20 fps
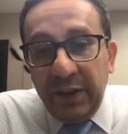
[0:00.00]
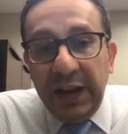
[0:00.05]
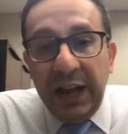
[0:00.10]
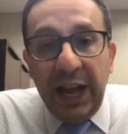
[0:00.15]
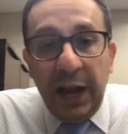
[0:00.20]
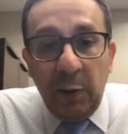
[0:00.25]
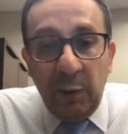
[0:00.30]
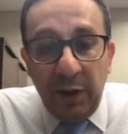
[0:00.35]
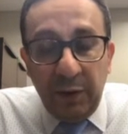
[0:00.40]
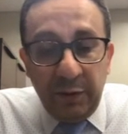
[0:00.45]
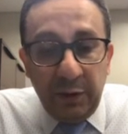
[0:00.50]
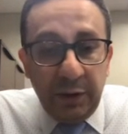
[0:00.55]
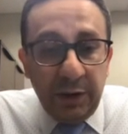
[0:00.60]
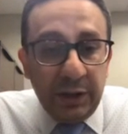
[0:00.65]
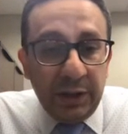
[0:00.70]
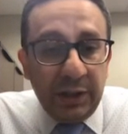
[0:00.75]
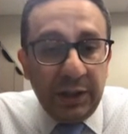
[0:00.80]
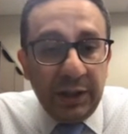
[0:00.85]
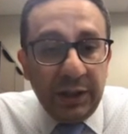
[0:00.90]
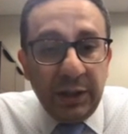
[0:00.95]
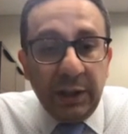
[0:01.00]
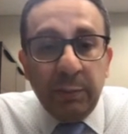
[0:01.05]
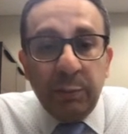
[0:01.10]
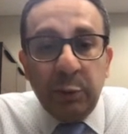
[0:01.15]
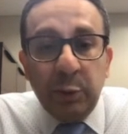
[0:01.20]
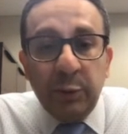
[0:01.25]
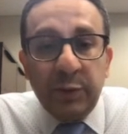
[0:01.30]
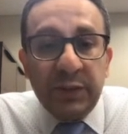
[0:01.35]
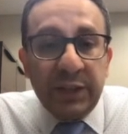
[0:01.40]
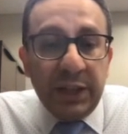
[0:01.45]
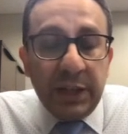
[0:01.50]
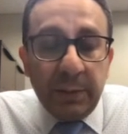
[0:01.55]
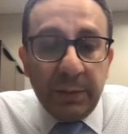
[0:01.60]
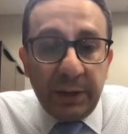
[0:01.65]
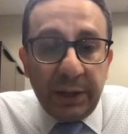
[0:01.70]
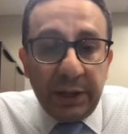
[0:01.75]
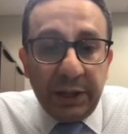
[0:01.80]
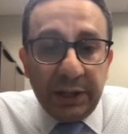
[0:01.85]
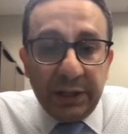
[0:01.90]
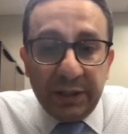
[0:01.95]
However, it did improve
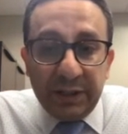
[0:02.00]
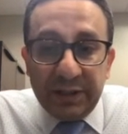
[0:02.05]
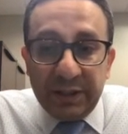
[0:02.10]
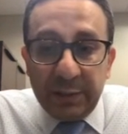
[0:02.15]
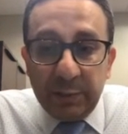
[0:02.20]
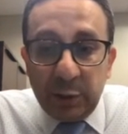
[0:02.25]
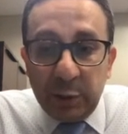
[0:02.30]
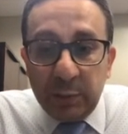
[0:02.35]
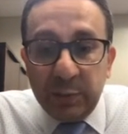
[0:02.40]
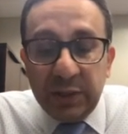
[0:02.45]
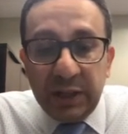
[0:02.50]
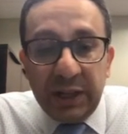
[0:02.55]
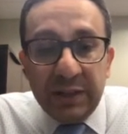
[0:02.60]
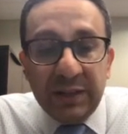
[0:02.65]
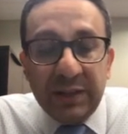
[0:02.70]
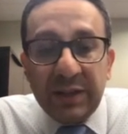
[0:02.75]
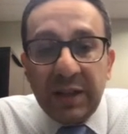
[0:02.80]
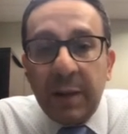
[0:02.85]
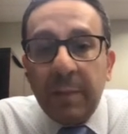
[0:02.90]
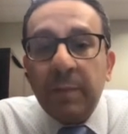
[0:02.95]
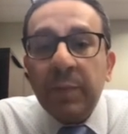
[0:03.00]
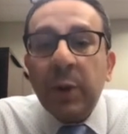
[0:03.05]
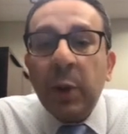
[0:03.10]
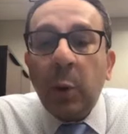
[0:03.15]
sleep-related symptoms and some